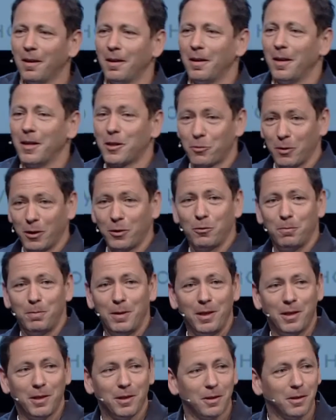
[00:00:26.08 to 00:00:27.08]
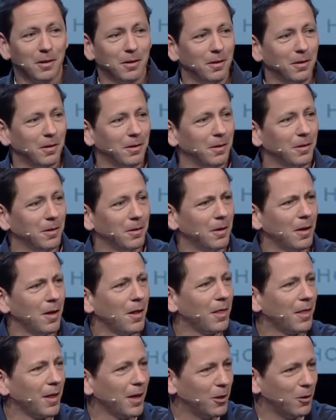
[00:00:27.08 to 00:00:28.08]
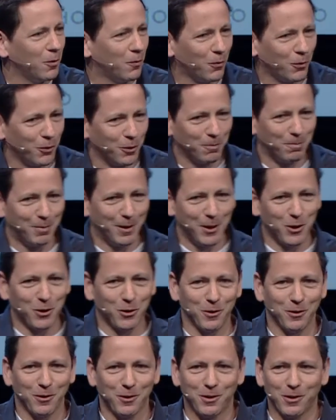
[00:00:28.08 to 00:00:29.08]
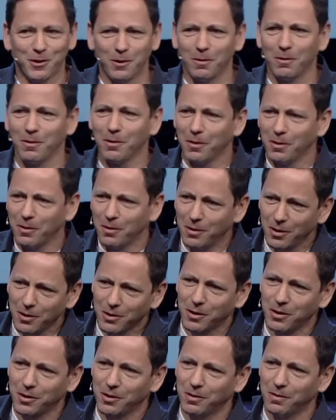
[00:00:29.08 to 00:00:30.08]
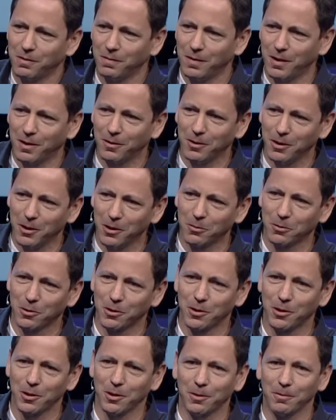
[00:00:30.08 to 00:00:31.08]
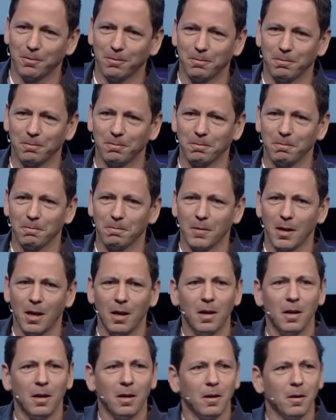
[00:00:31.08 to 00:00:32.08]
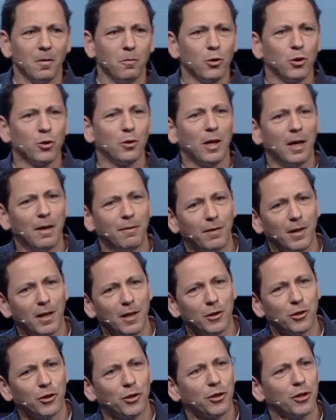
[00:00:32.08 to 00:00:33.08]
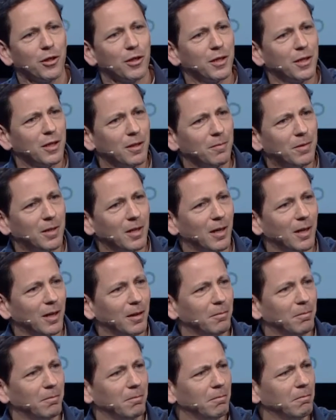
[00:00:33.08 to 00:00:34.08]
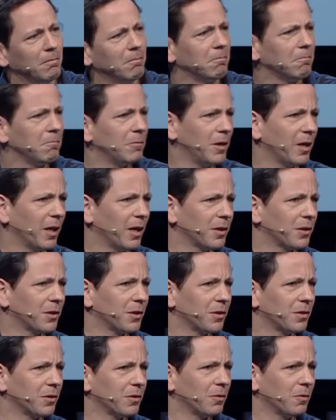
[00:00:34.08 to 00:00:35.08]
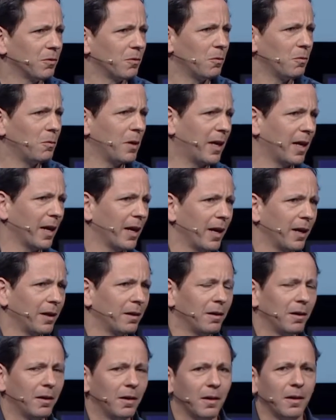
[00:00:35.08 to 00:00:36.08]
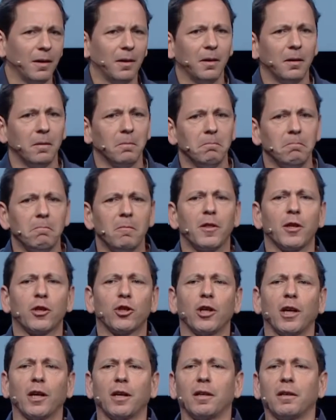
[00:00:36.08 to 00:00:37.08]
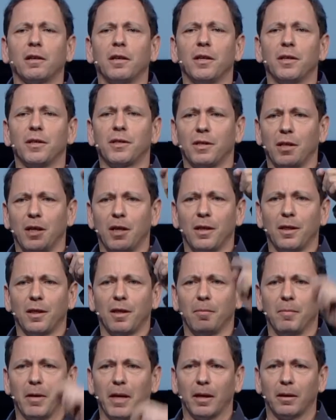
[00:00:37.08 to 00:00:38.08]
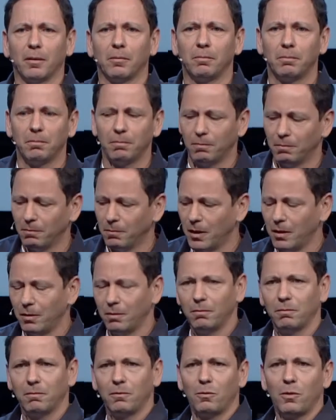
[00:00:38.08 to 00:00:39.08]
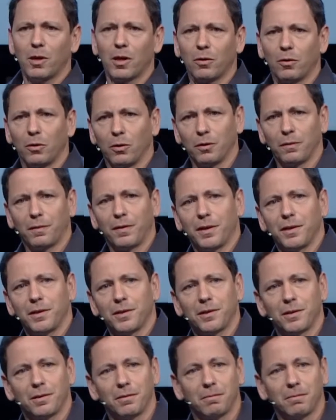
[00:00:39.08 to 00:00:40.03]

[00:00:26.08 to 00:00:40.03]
It's great to be here. Thank you for your patience. This is very interesting. We should have lunch sometime. Yes, we can. The check is in the mail. Well, what are all of these?